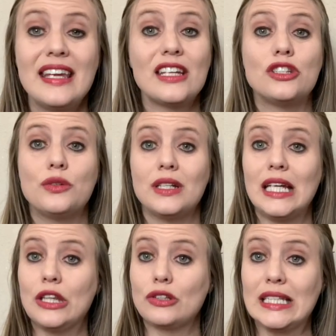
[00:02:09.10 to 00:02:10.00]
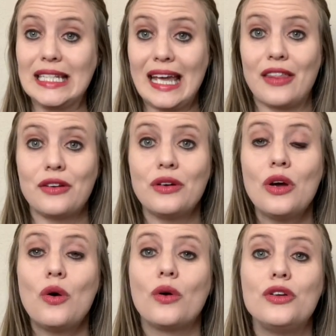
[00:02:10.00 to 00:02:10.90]
they can do it either together
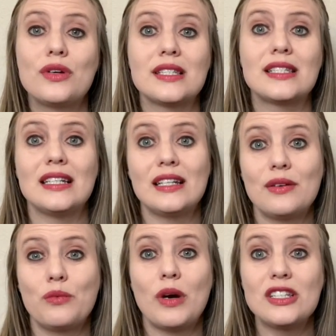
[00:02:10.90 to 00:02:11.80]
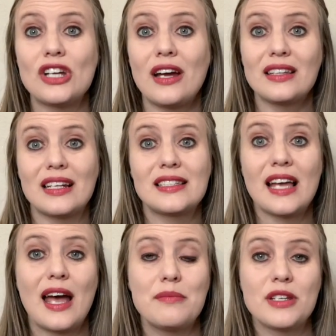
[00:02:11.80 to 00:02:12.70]
or you can send one child at a
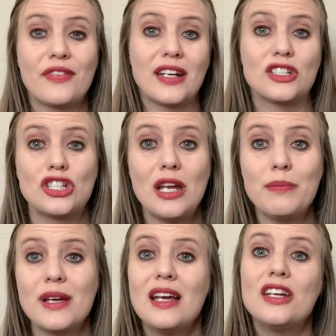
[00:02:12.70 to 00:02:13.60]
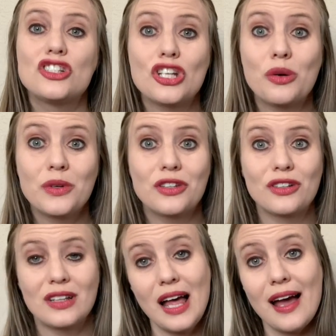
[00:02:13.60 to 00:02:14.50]
time to find a shape, share it with their
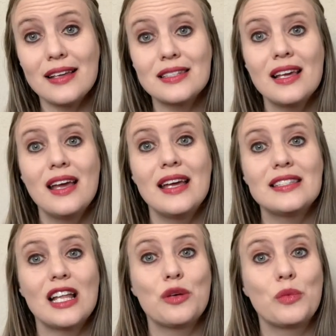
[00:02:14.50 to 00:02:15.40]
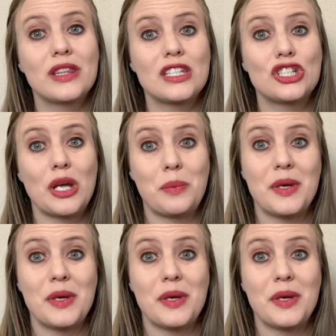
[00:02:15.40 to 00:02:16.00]
class, and tell them what the shape